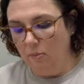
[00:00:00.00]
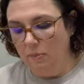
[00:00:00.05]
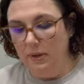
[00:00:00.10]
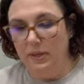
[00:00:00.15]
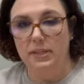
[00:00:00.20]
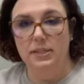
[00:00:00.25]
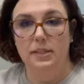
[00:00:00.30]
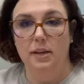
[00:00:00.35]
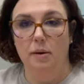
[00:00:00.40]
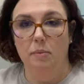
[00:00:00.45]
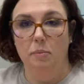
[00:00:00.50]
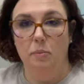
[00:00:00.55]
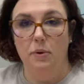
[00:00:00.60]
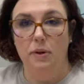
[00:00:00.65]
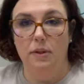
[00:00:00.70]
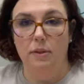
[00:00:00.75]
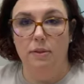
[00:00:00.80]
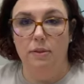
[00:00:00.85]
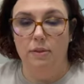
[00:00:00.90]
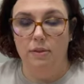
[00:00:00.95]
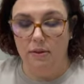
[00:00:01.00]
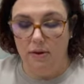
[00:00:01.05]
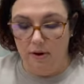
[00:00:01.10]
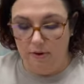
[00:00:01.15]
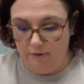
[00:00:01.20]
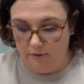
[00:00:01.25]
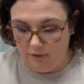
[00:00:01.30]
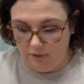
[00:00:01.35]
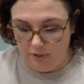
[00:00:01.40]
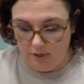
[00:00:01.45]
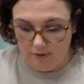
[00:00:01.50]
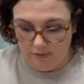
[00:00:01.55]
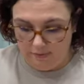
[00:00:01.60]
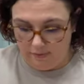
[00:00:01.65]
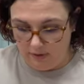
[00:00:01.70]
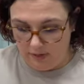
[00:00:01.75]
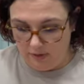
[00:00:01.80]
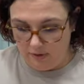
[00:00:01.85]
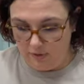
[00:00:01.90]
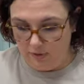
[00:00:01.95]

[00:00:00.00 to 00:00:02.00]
mixed up with other stuff now,